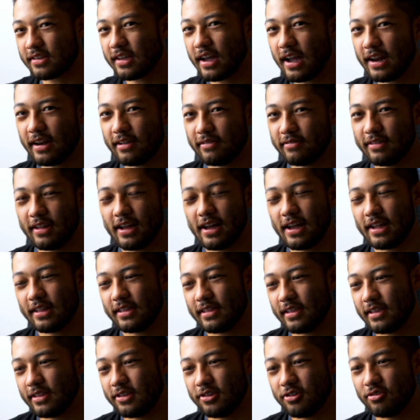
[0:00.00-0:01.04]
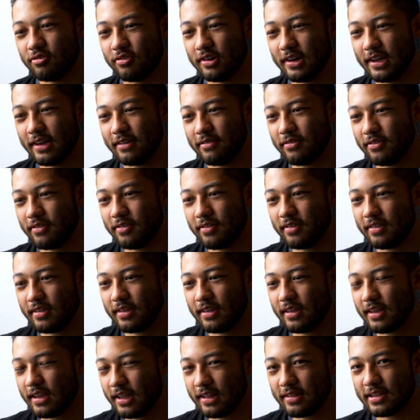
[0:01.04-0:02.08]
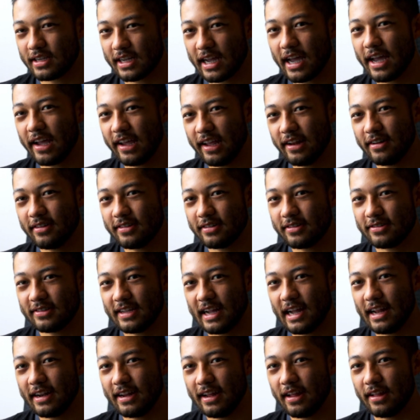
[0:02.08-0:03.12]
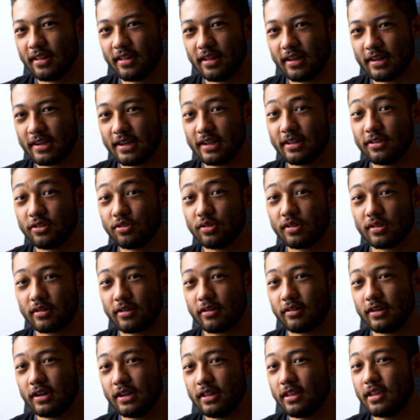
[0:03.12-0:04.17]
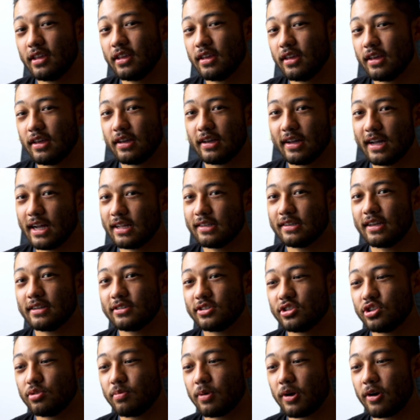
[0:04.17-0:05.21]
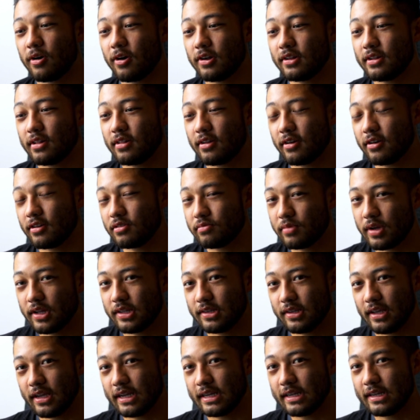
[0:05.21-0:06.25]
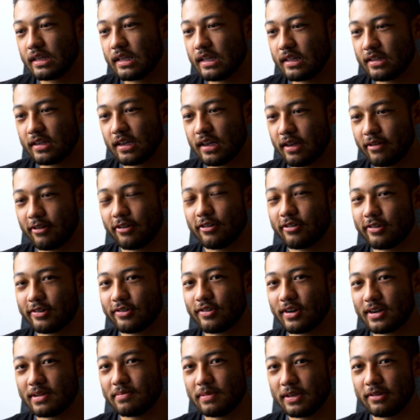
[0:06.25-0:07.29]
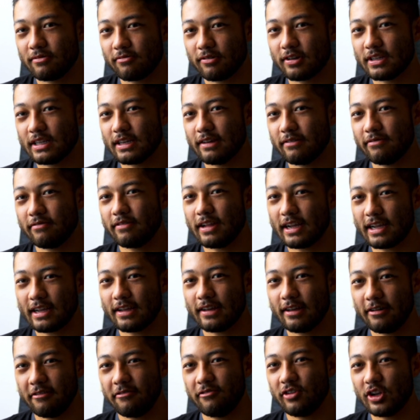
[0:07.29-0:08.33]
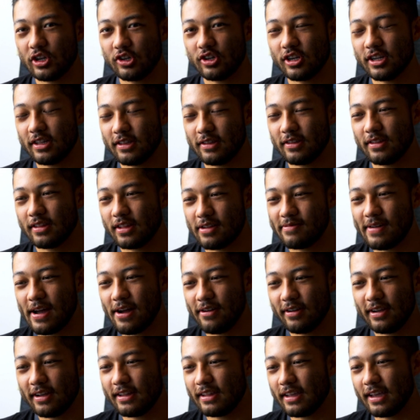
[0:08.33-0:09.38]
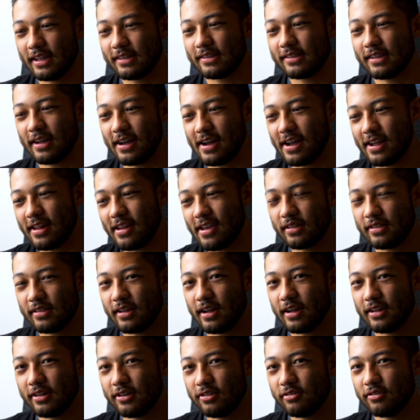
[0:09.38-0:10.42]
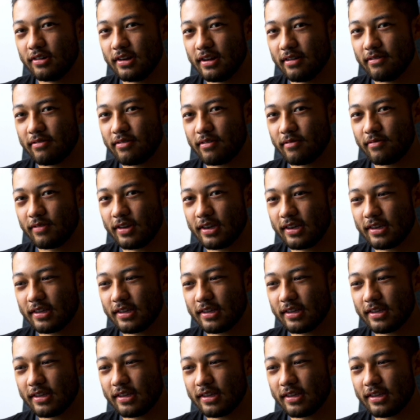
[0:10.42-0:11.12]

kind of not intuitive. It's like I can understand it, like, and you can learn it, and it's not super hard to learn. But it's like if you're just trying to be really efficient about it, it's not intuitive for me